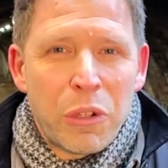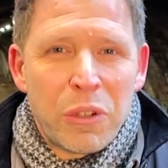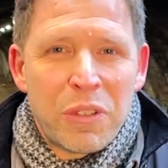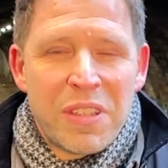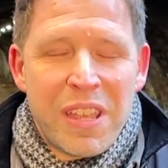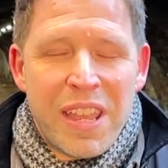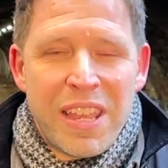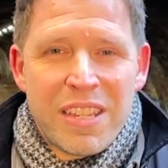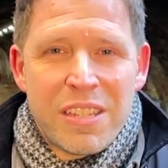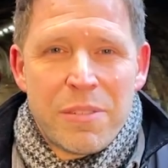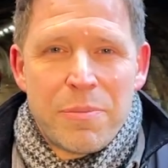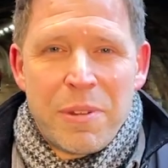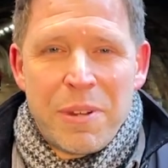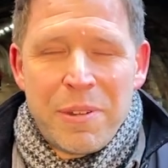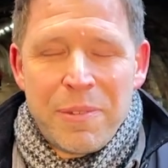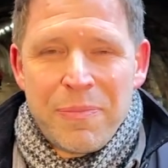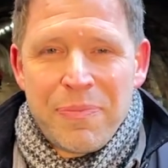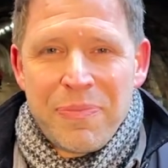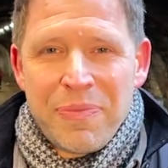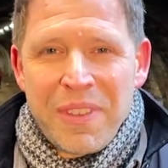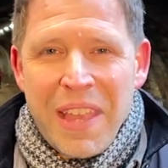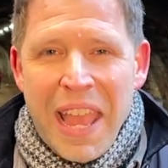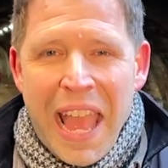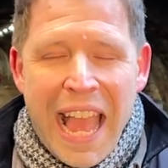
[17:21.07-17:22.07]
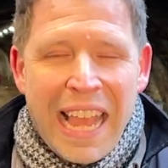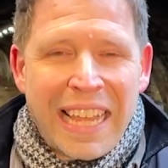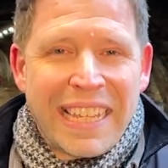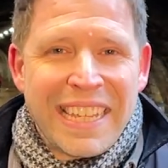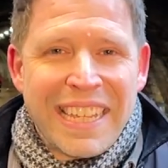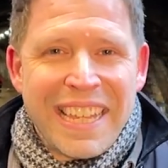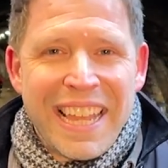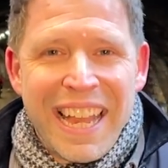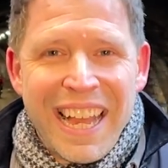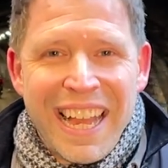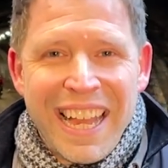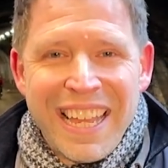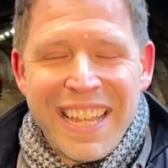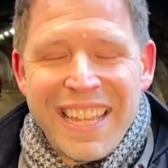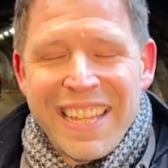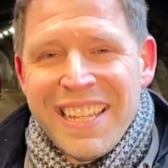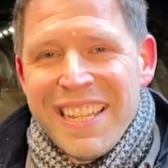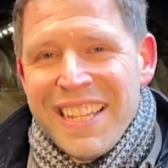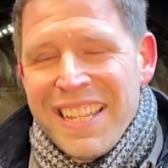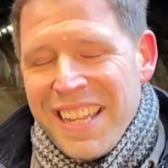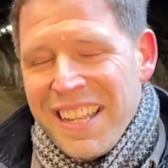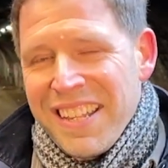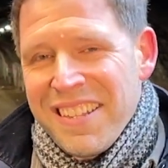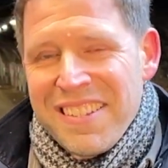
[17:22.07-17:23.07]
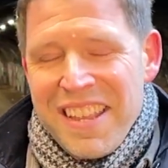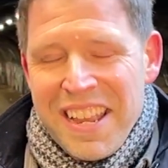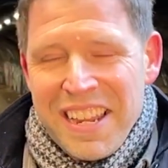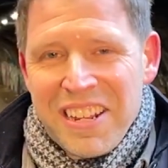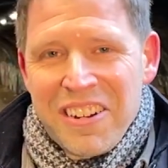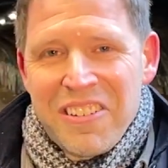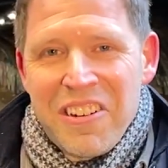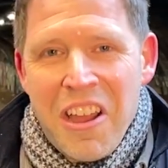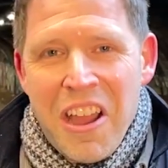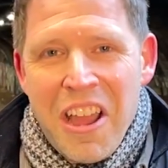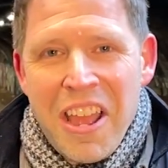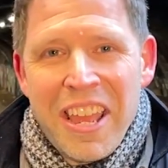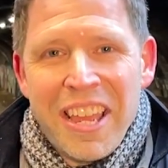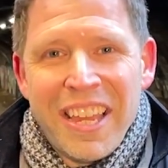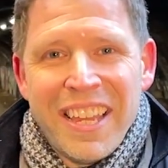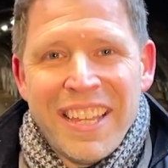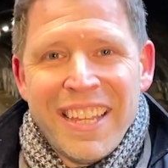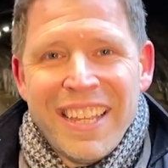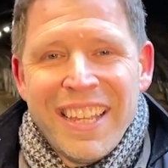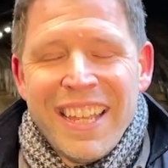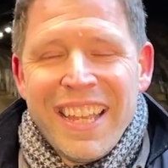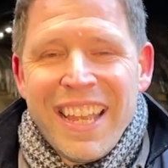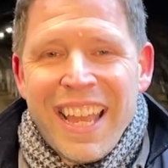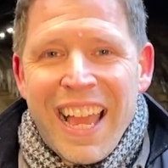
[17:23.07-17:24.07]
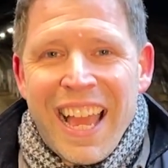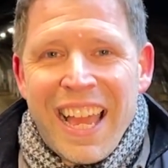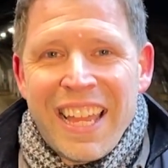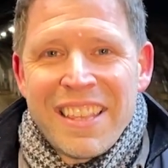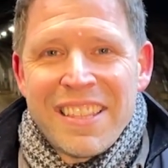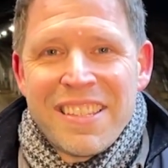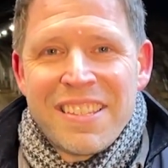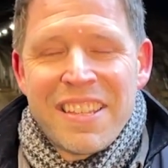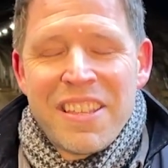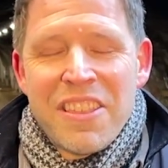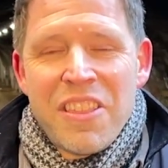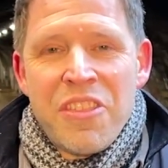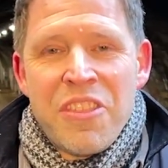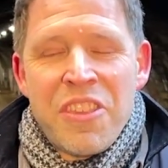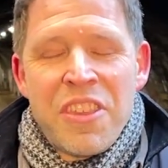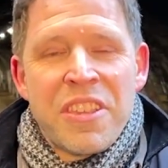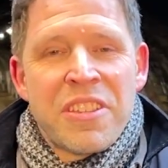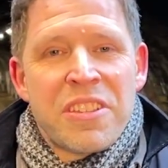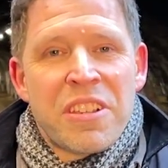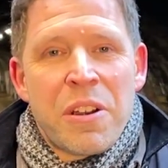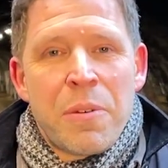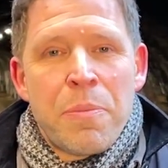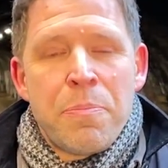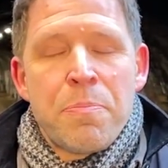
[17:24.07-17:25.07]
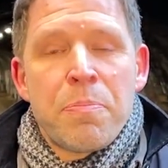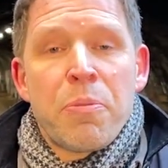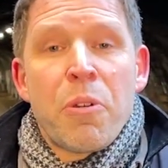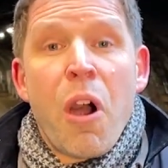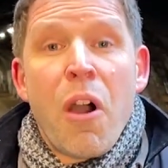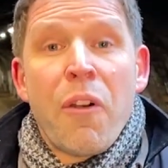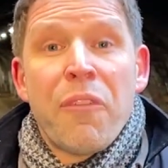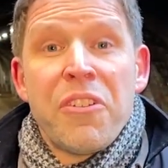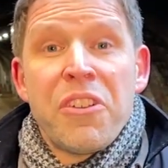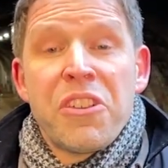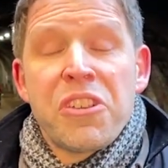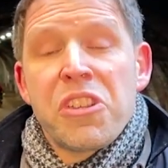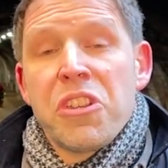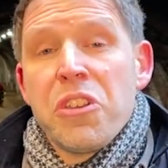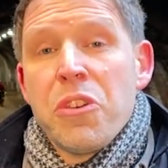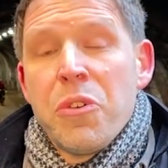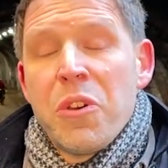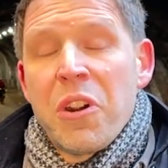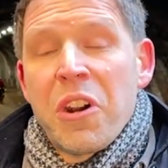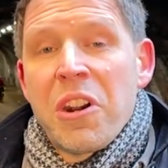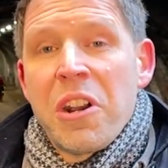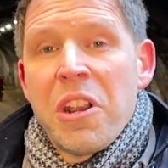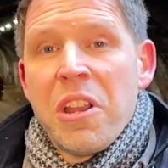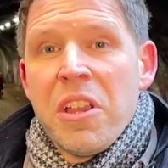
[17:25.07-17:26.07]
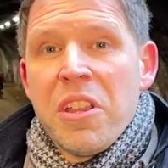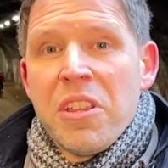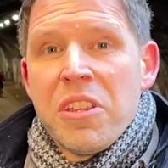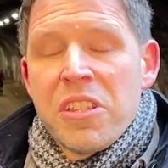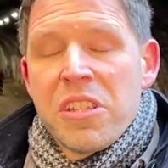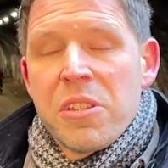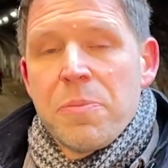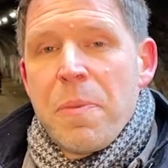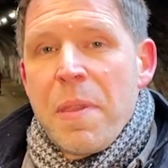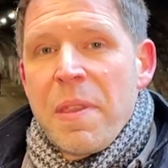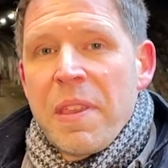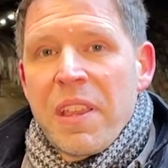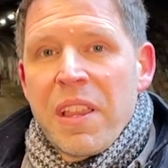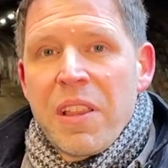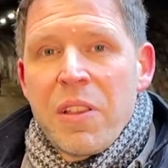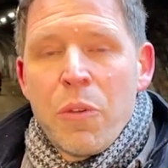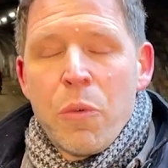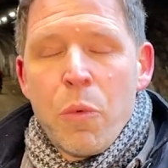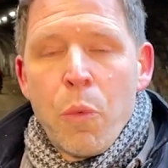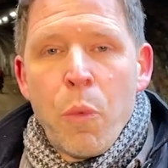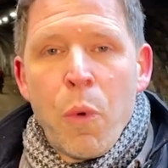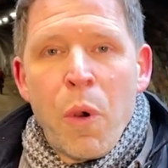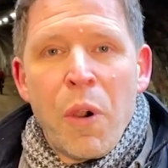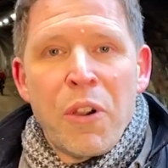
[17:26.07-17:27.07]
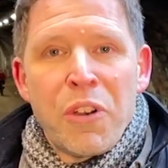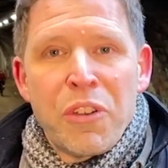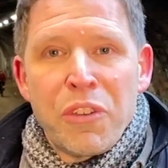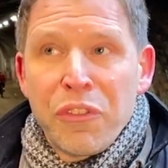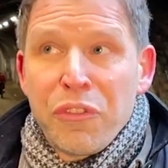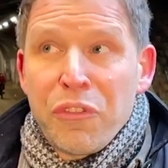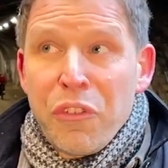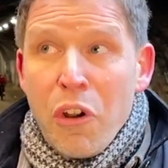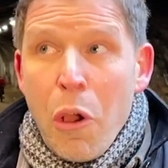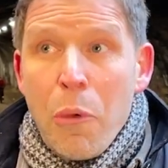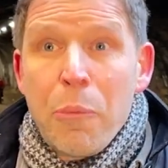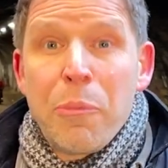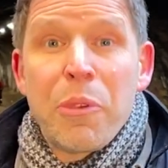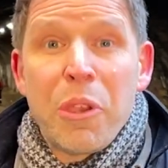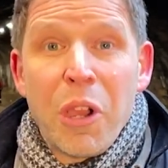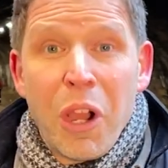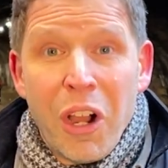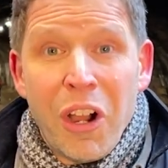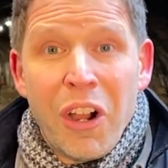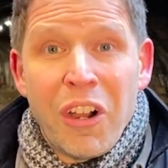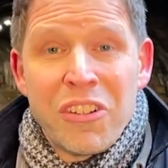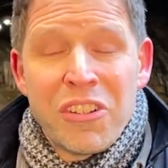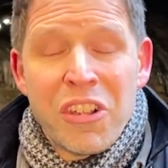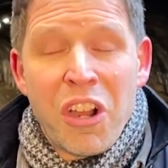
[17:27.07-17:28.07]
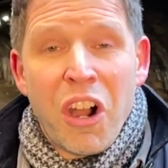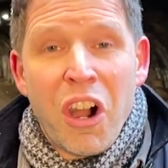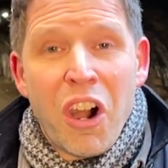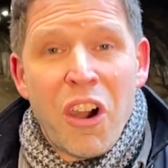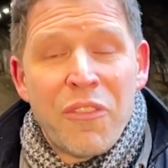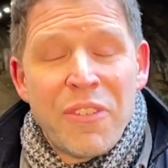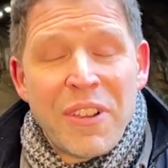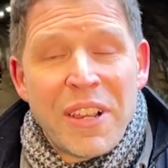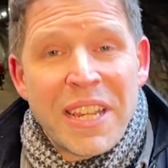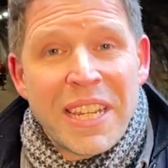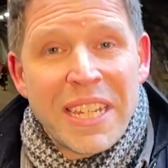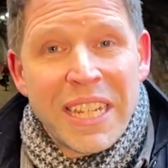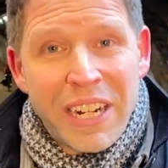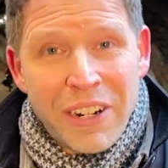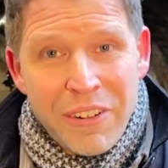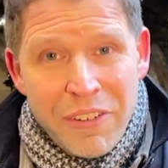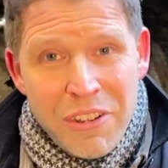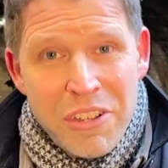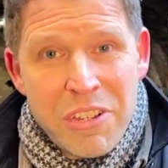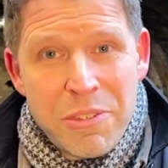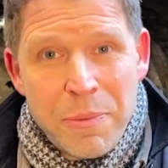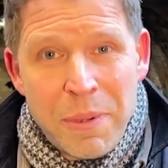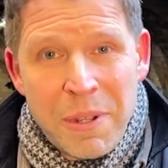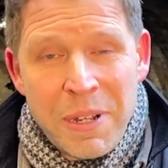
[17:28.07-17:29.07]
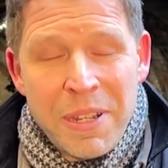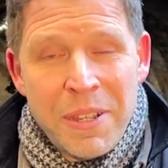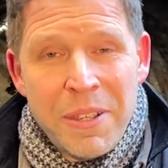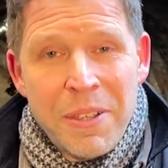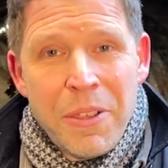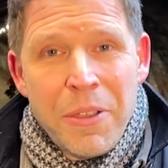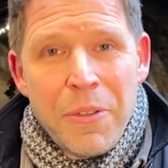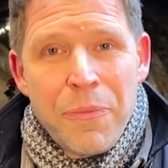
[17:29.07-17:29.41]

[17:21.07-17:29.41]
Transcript: Old Testament, Haggai and Zechariah. And these are prophets who are speaking words from God of encouragement